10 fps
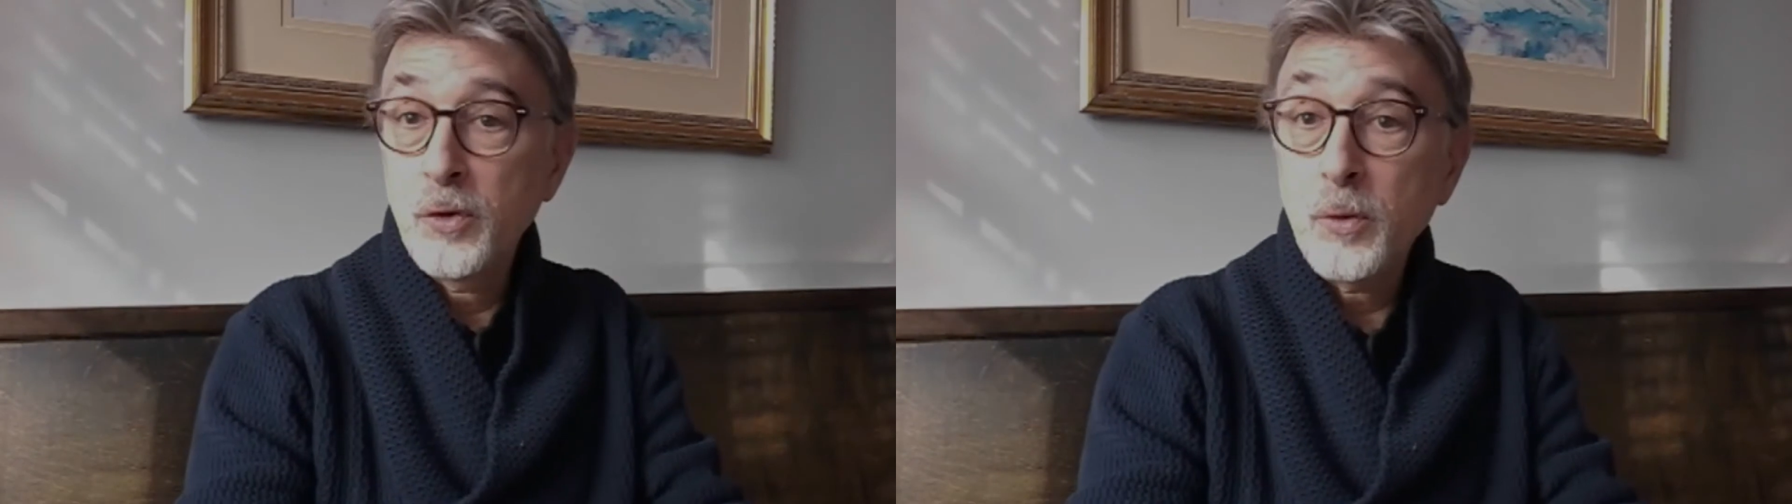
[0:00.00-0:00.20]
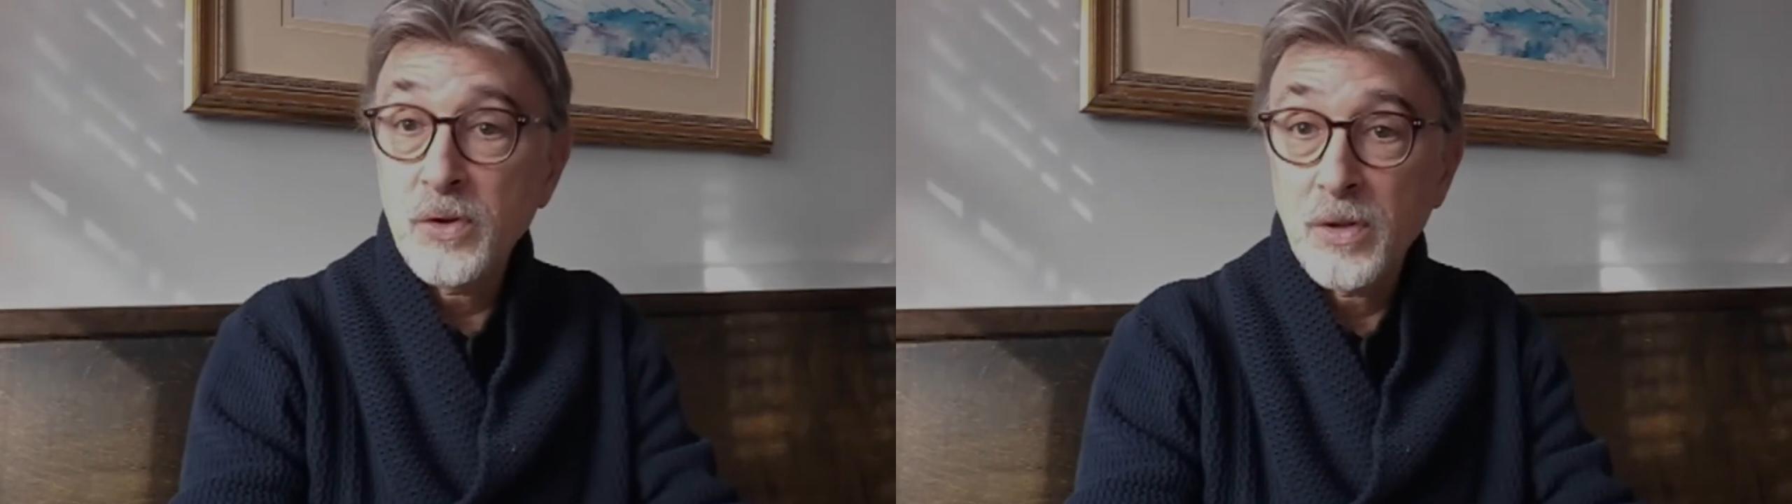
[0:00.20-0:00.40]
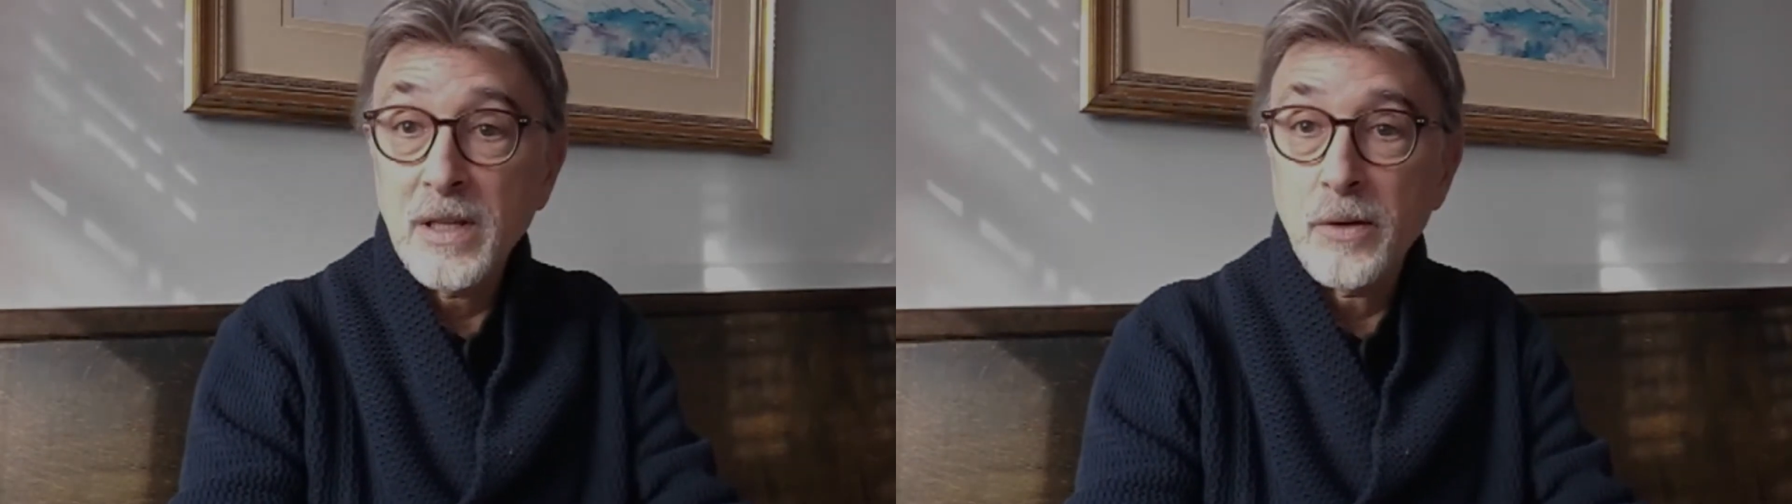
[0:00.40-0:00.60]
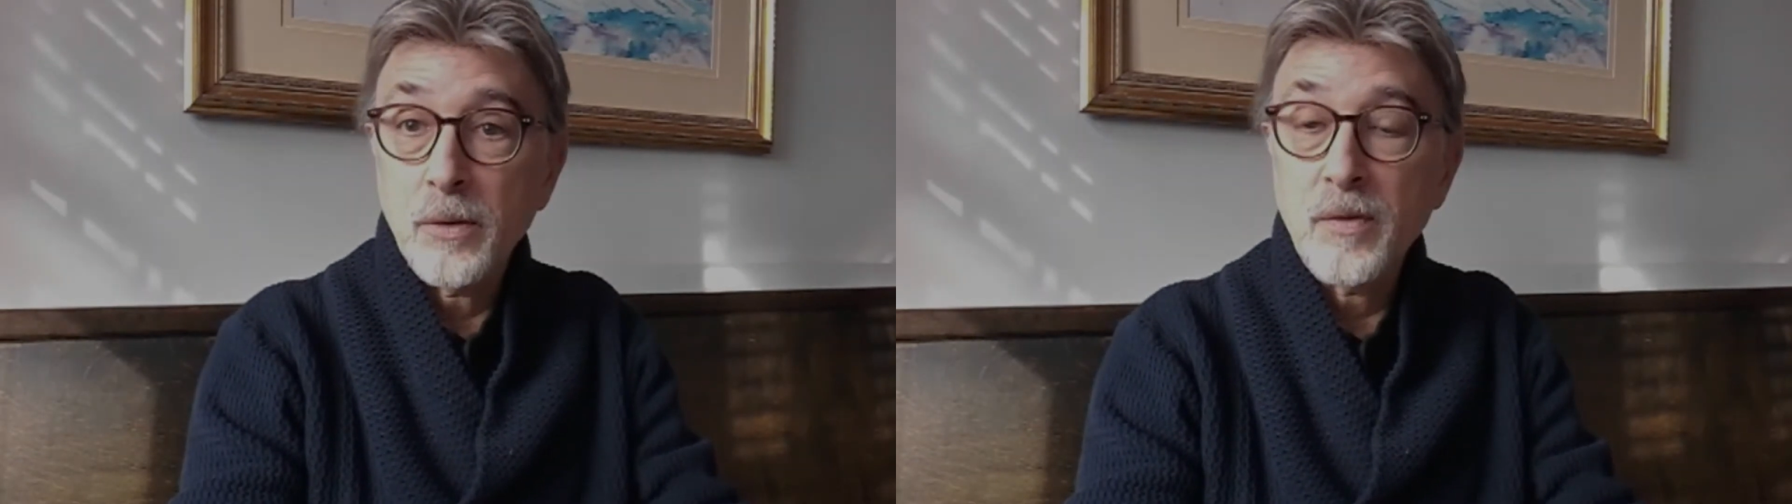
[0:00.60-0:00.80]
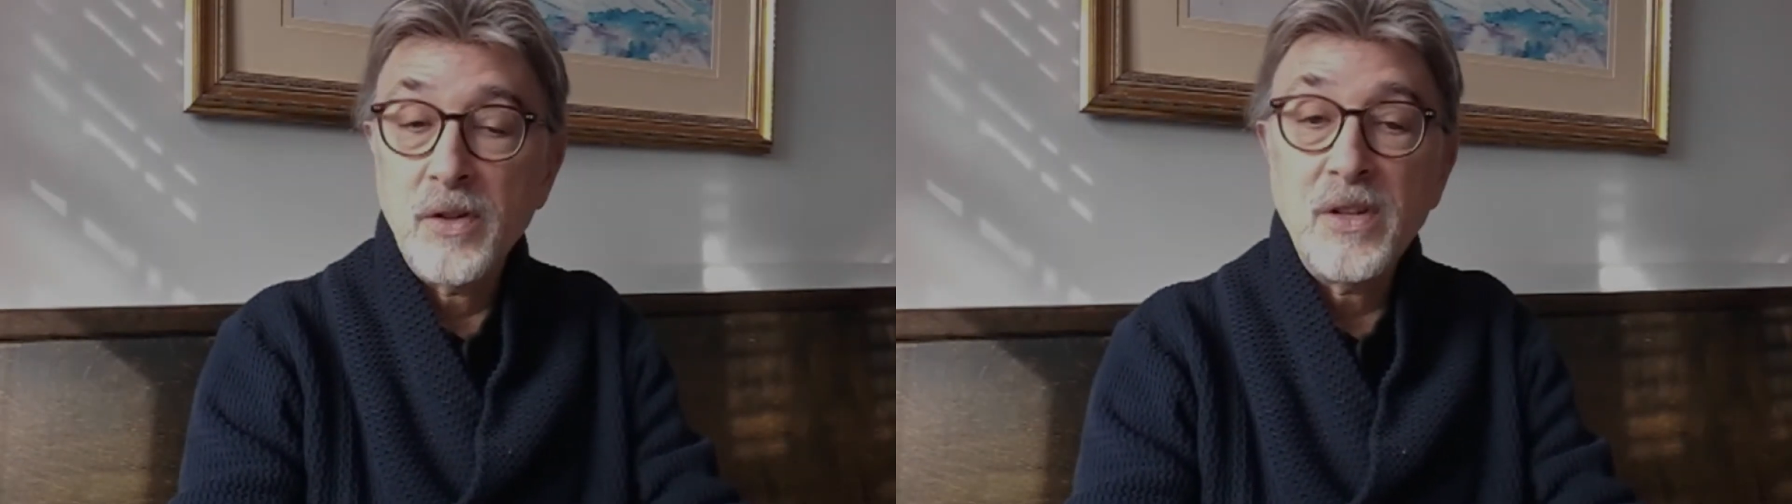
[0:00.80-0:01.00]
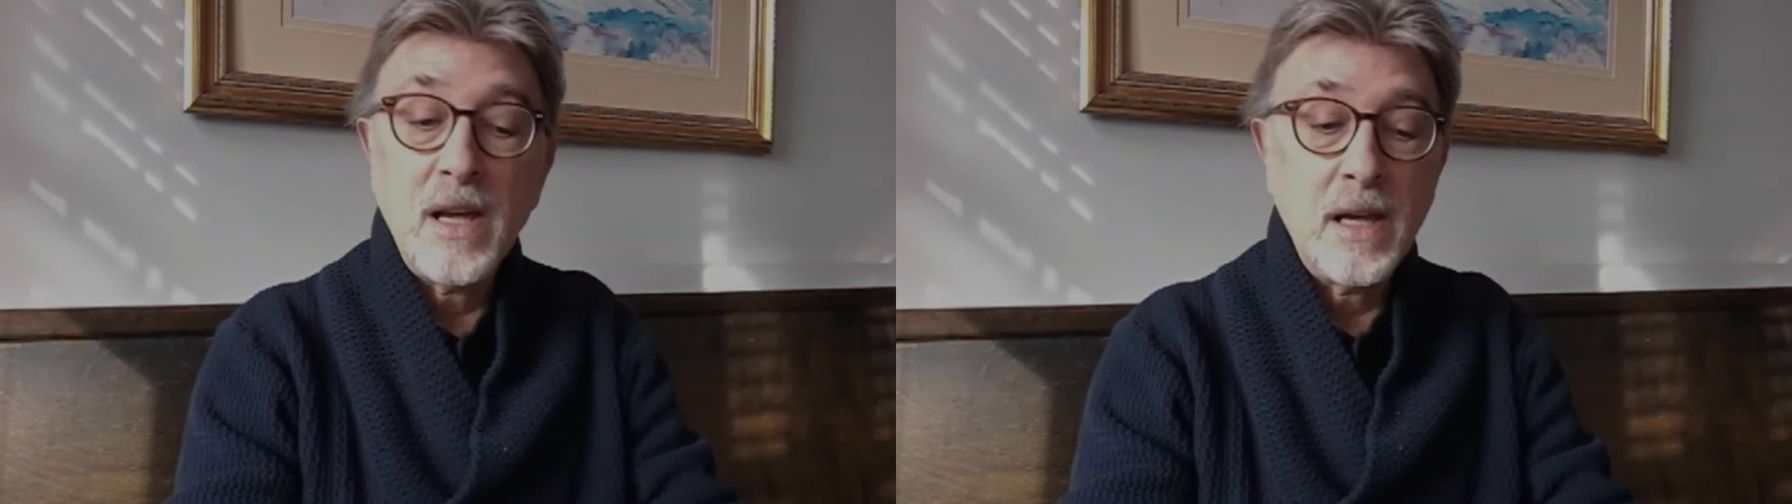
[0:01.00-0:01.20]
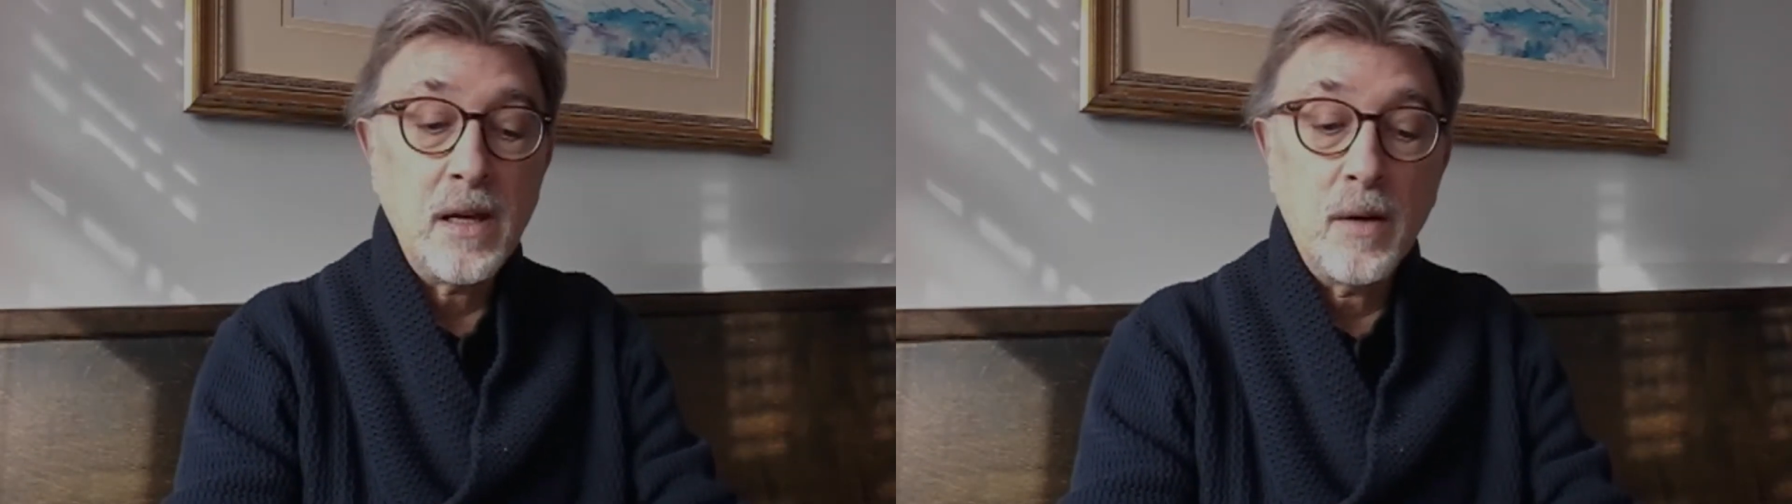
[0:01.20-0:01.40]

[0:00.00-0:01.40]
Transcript: Jewish leader of the day,